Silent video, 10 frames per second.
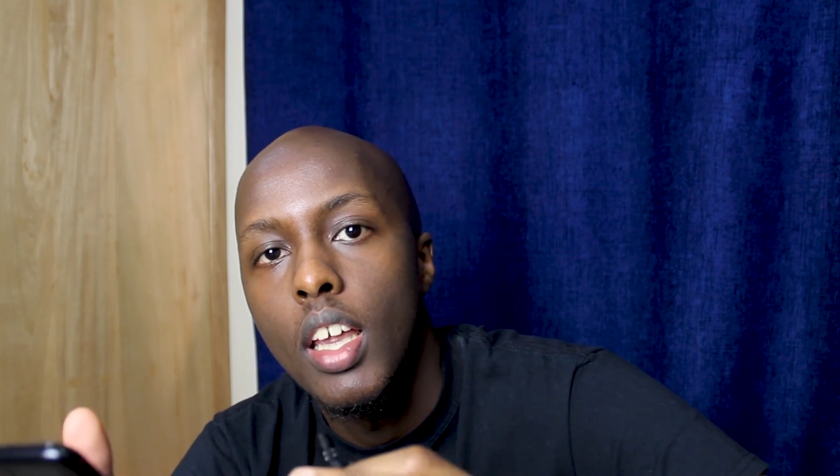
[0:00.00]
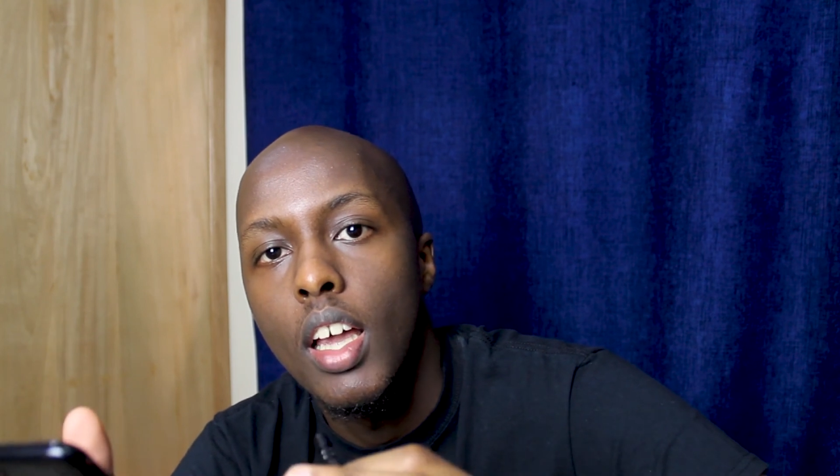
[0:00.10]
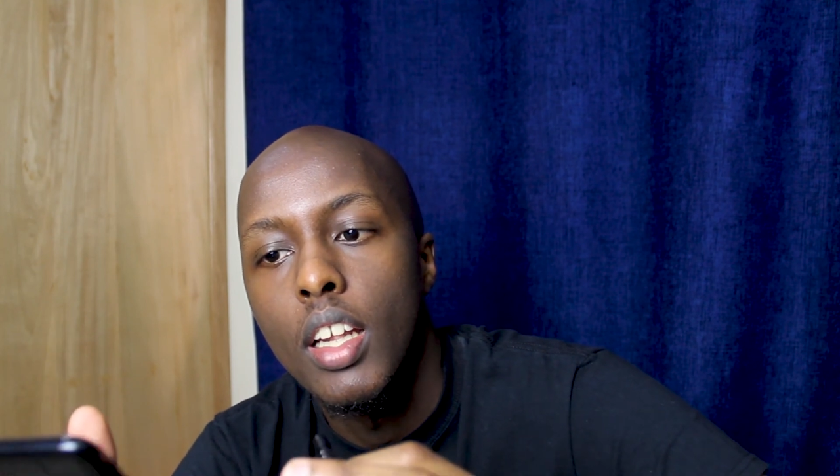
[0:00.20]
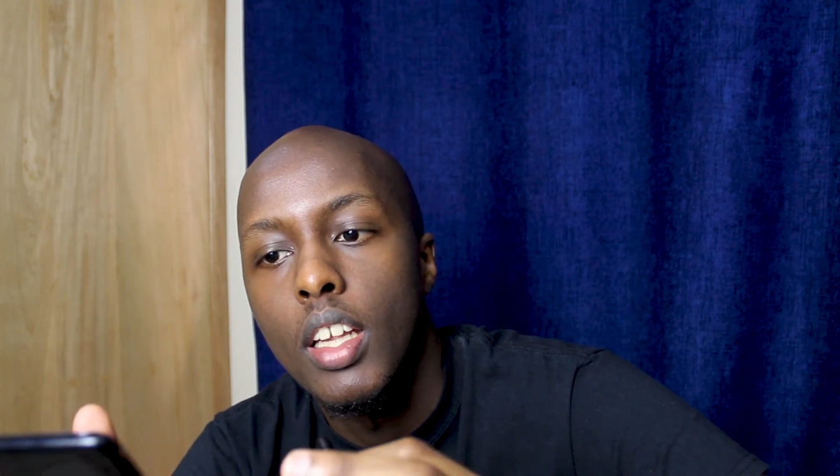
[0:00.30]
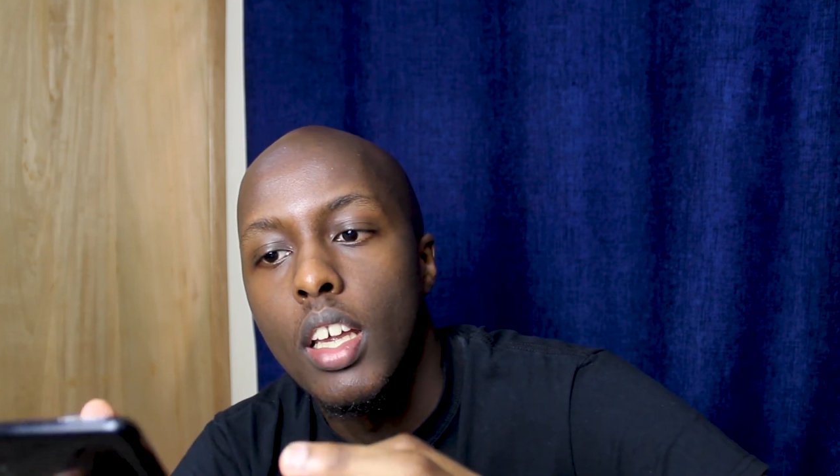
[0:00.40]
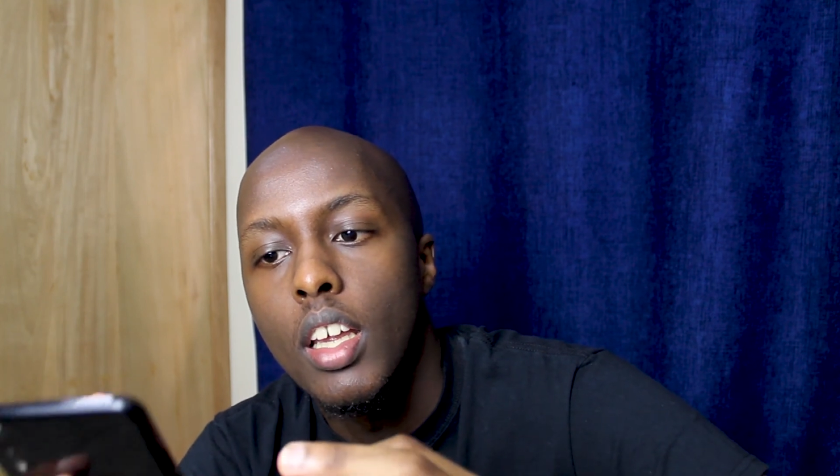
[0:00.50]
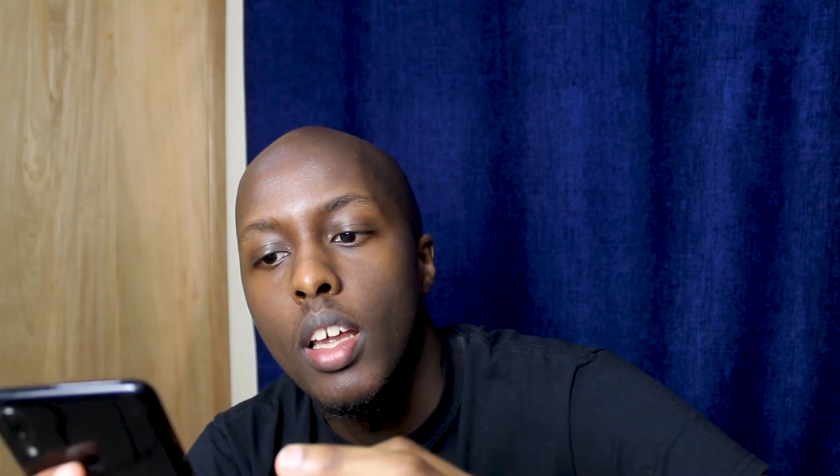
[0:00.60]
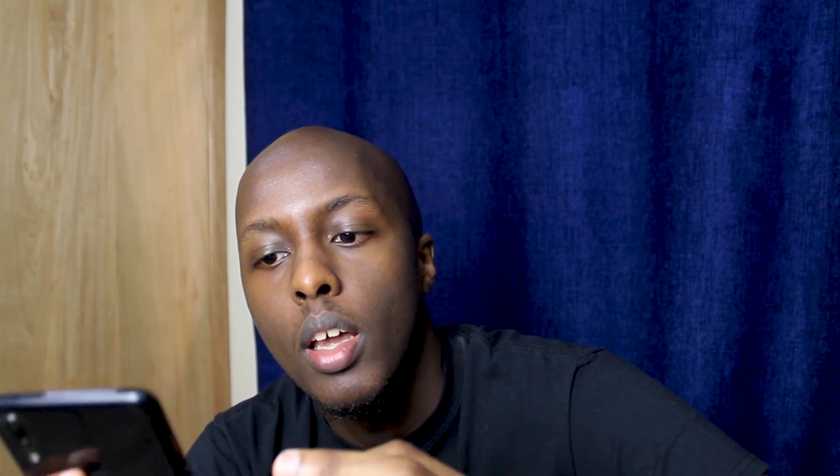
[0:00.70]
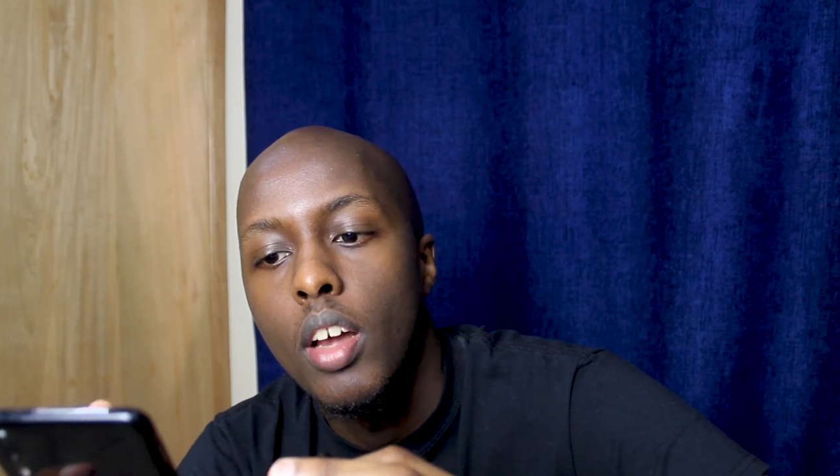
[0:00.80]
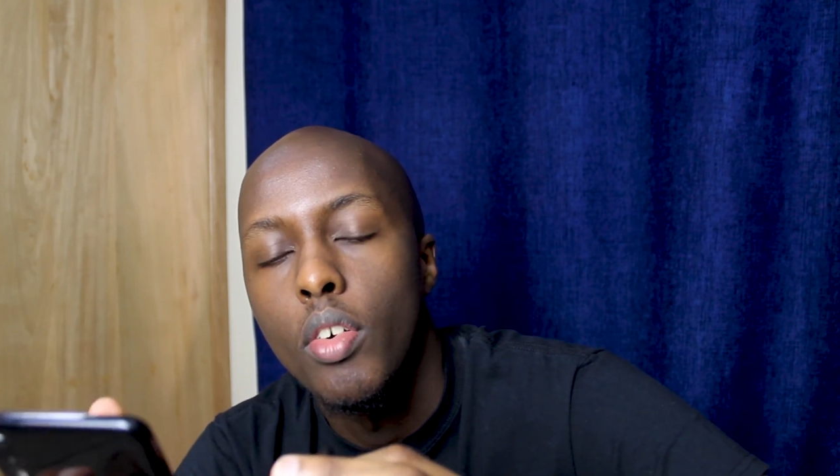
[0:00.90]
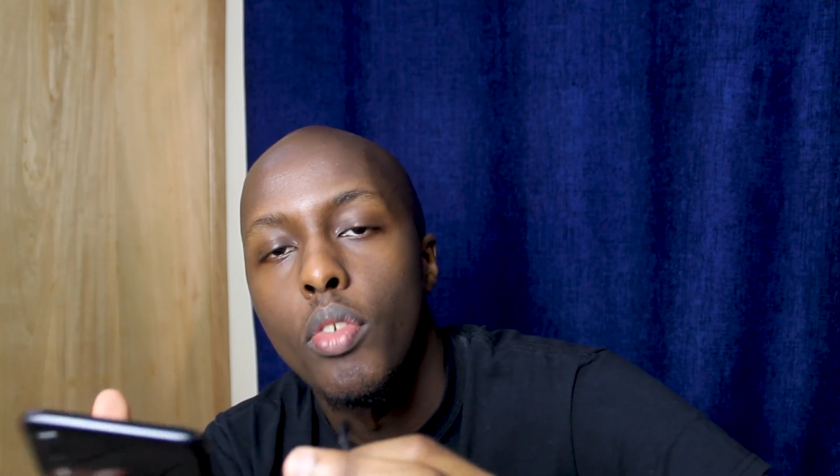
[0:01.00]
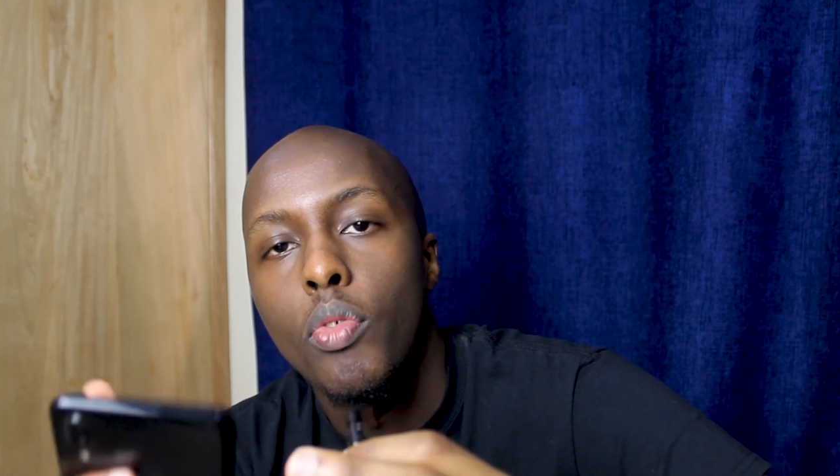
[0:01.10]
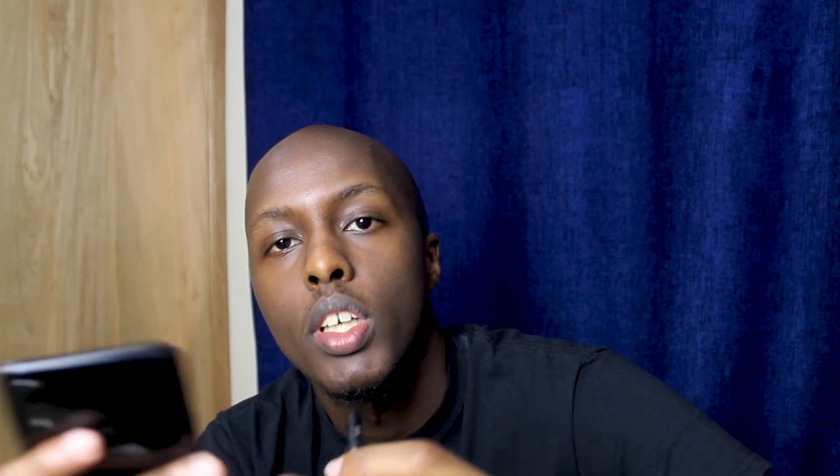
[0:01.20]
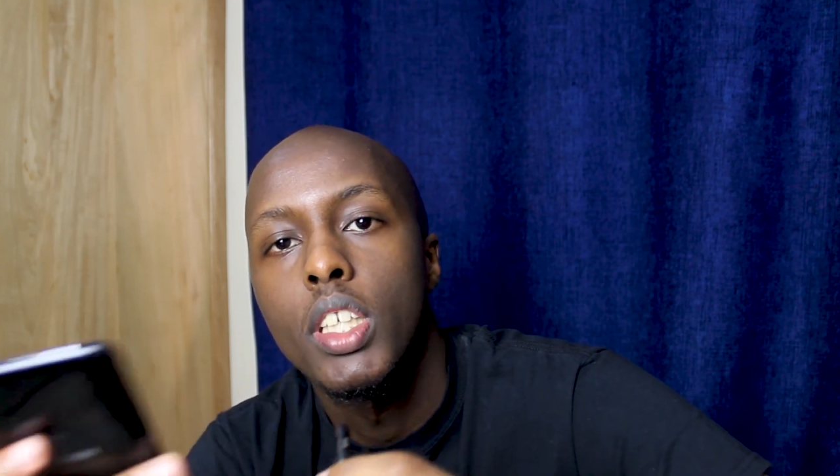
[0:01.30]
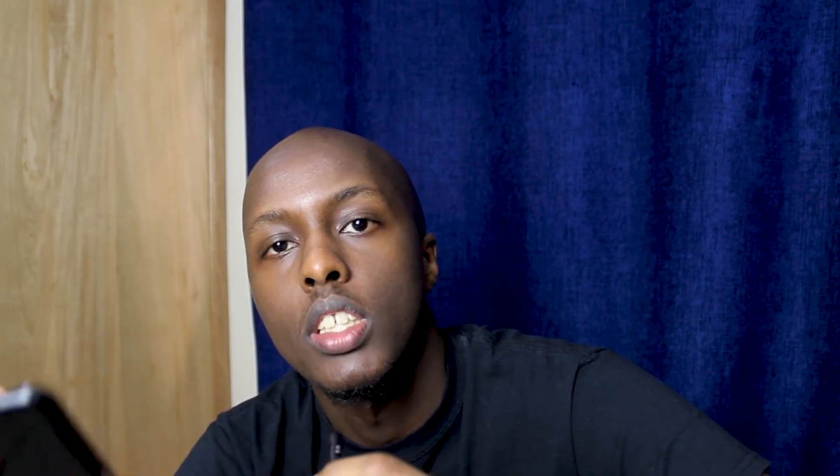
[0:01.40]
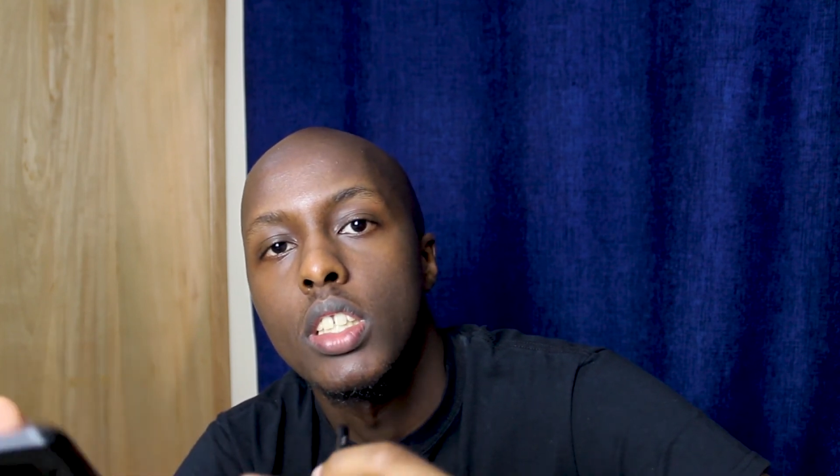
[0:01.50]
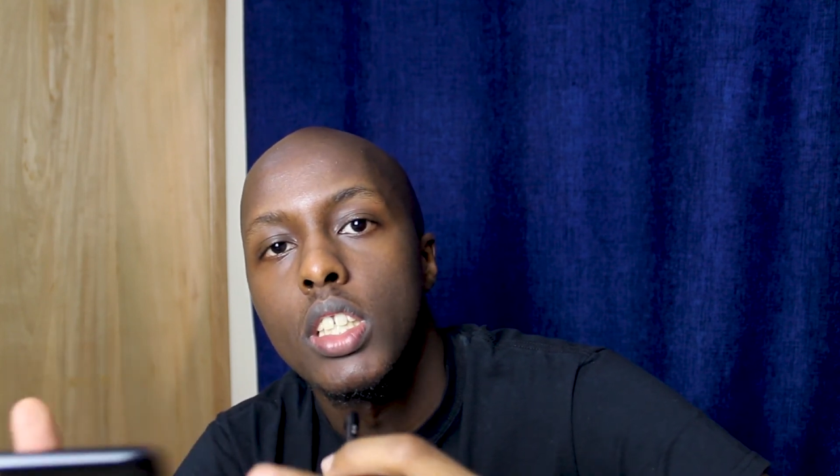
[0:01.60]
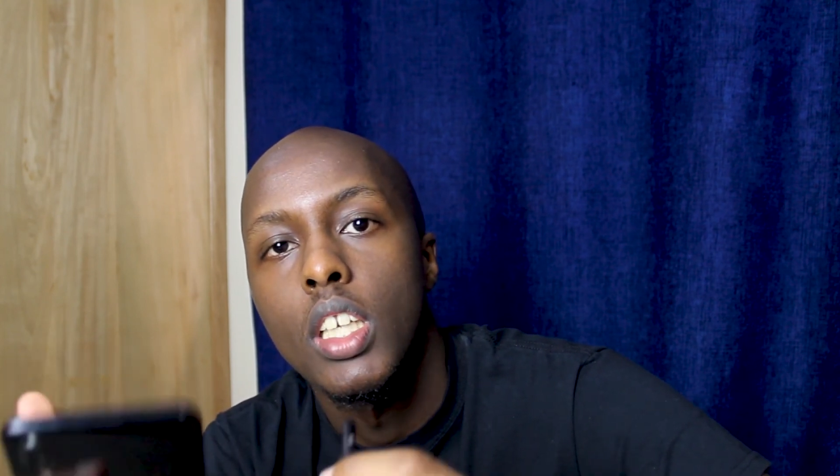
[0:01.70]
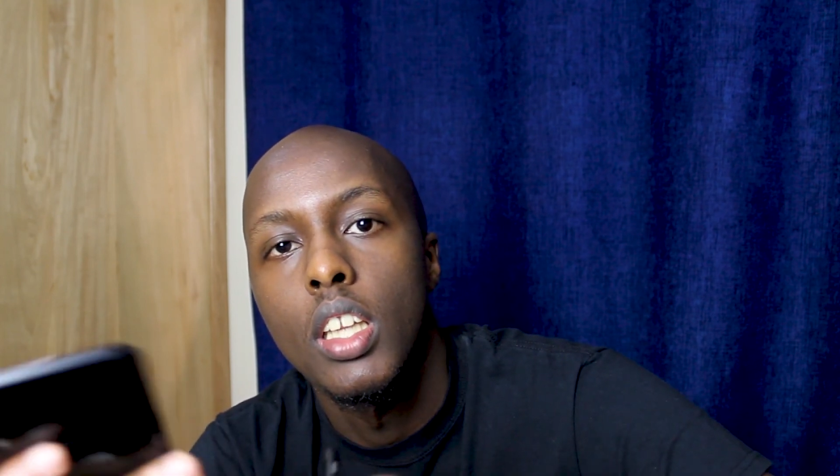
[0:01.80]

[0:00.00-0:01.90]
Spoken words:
And the riches